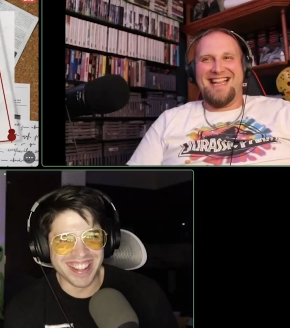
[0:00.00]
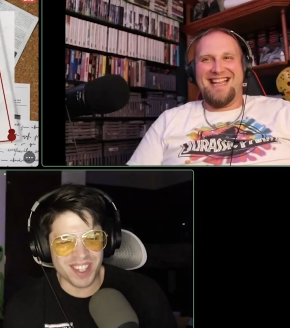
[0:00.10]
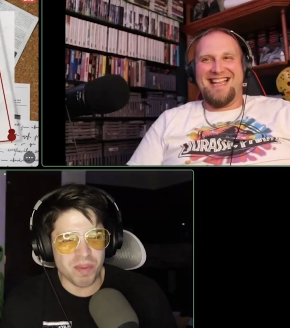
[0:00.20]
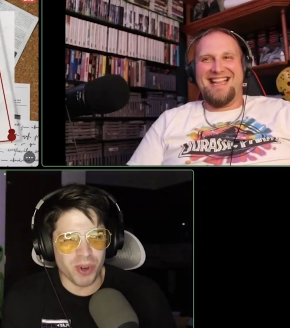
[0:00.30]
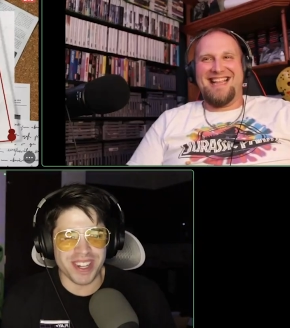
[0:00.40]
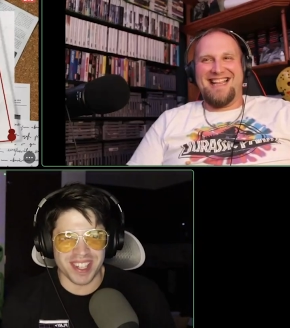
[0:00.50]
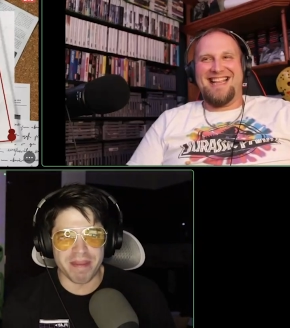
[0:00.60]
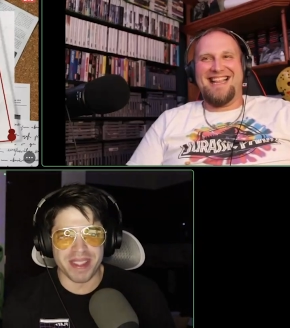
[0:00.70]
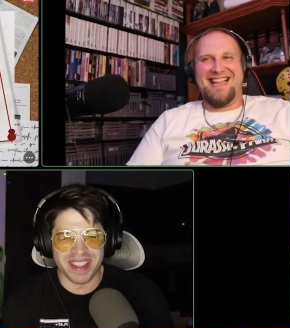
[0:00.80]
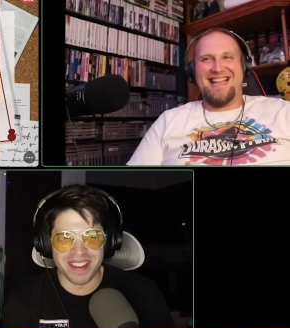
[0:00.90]
Speaker 1: This is more
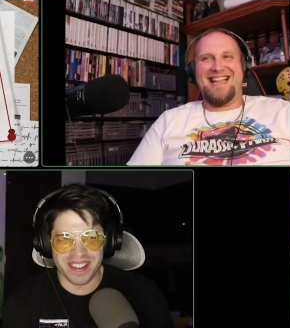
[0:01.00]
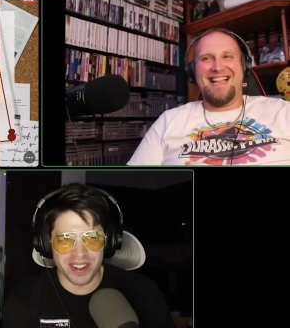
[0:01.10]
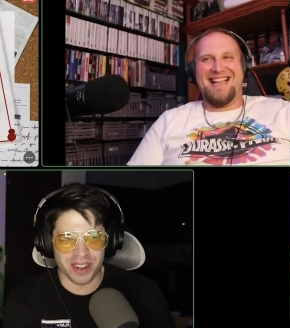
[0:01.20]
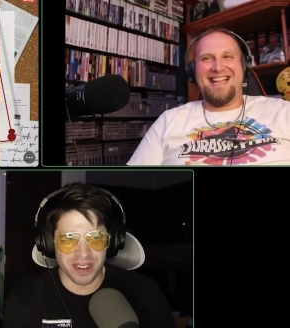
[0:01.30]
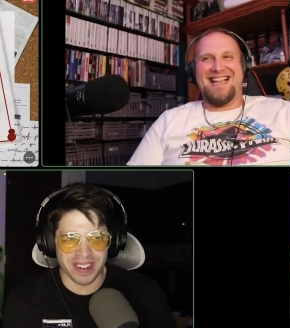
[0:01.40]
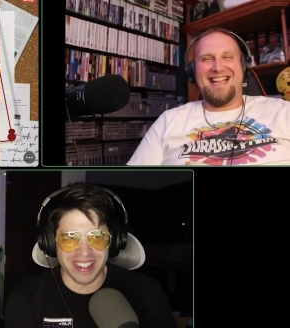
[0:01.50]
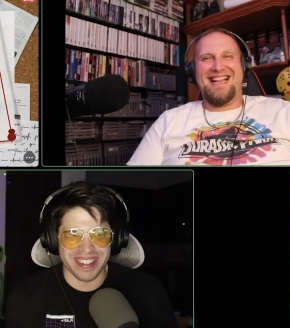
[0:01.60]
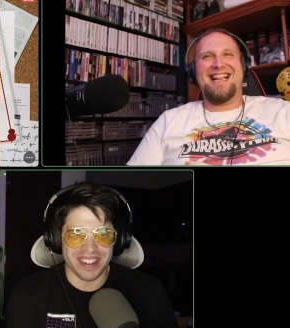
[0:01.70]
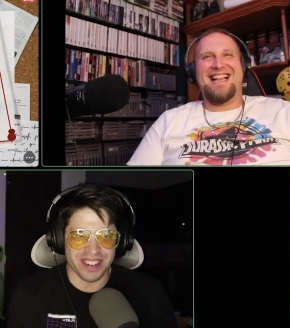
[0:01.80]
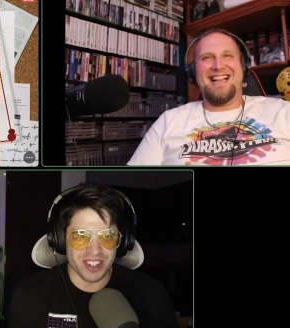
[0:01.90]
excitement than your
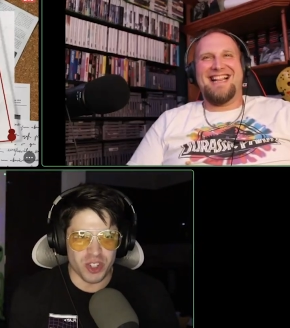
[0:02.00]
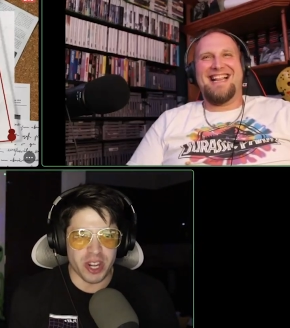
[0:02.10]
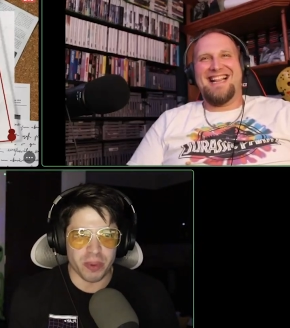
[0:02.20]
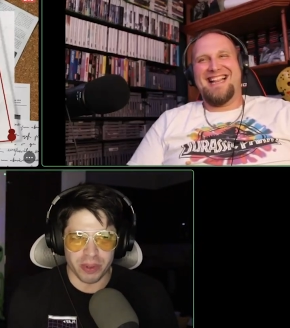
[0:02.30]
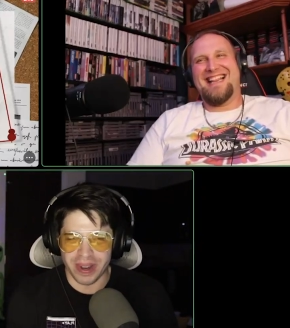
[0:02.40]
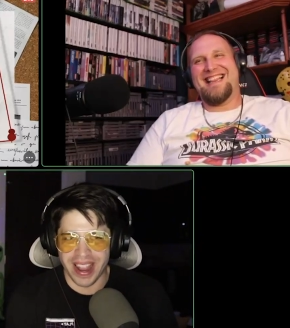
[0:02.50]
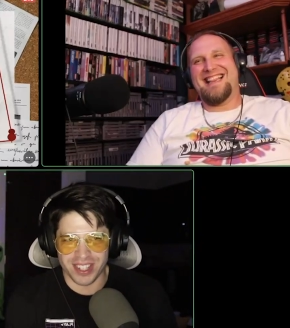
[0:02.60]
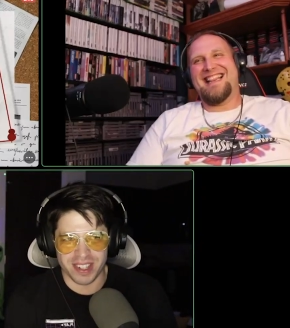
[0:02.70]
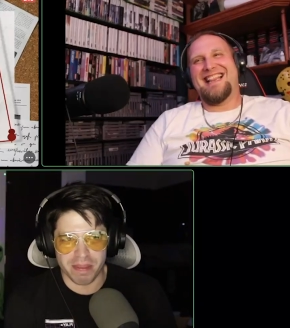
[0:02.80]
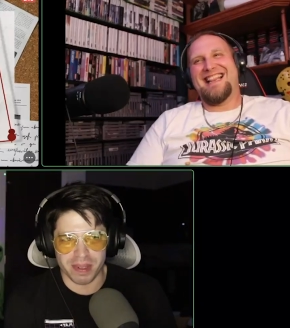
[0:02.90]
your genuine reaction to